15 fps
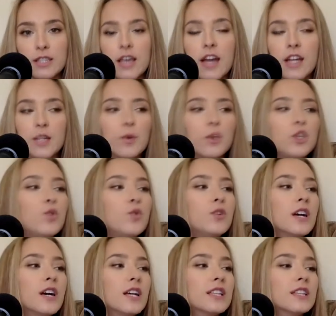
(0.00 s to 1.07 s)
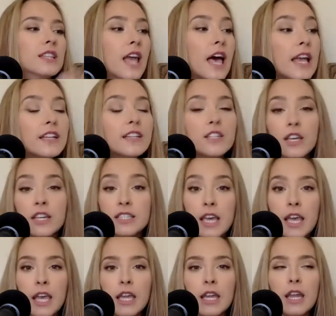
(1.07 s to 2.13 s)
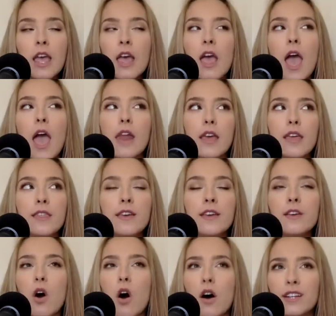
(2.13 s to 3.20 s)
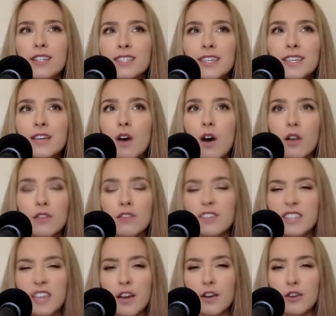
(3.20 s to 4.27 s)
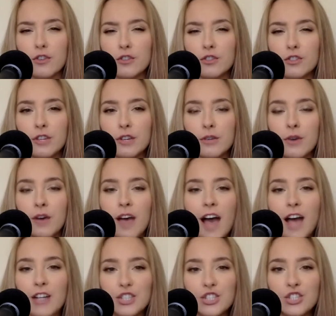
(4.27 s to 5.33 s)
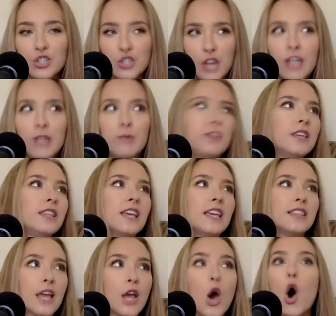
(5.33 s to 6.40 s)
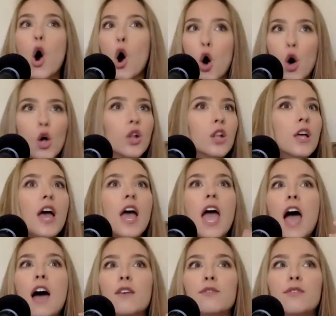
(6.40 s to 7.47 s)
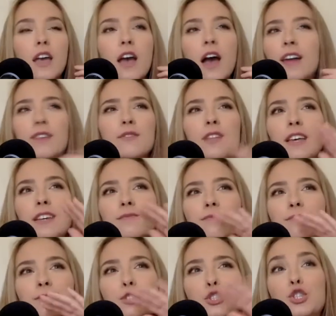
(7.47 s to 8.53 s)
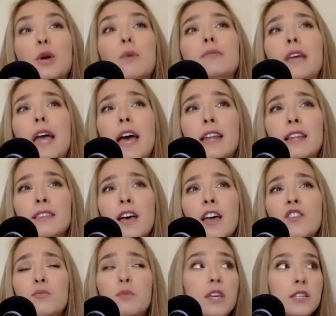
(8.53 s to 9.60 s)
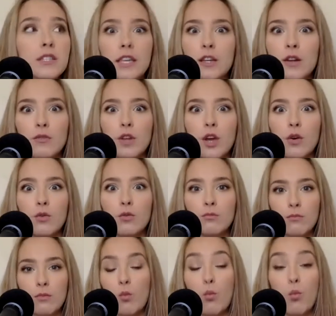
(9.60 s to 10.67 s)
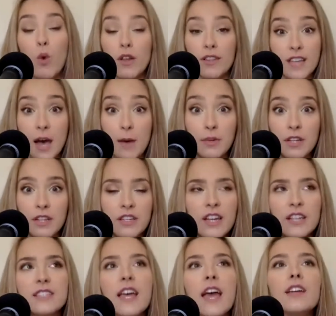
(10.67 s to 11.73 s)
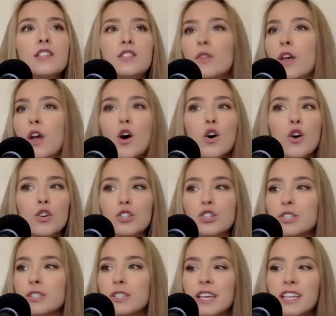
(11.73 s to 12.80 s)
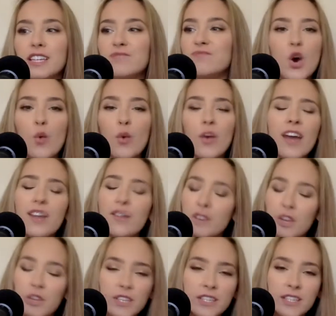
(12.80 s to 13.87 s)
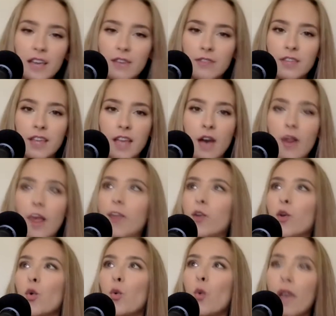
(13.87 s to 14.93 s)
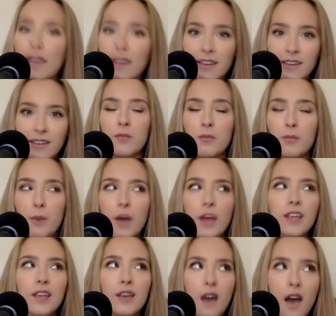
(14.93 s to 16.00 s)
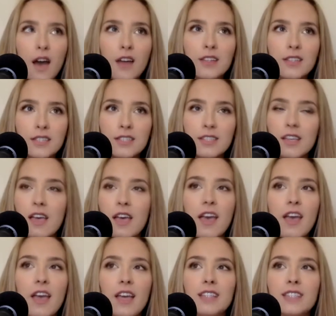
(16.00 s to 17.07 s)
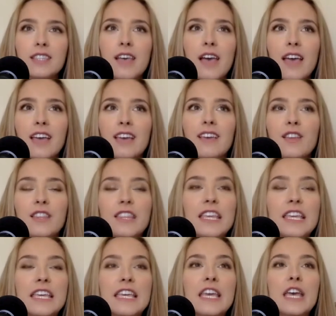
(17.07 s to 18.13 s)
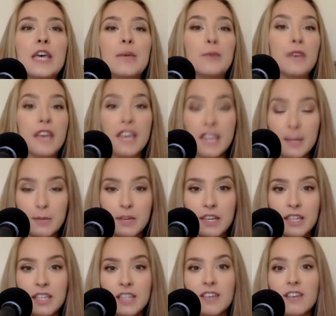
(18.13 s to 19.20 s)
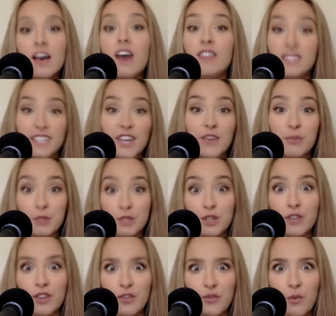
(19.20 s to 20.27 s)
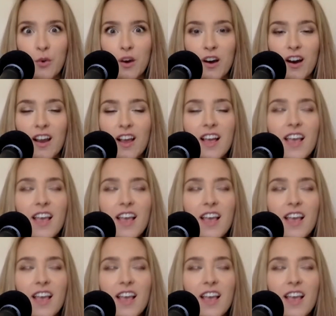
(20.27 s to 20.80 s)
That is what you would like to attain. And I think, honestly, all of these characters do. I just genuinely think they all have kind of like jumped ahead in life because they don't know what's happening the next day. And so they all are just like, we got to figure this life thing out and quick. But Gus is like the epitome of a self-preserving 4.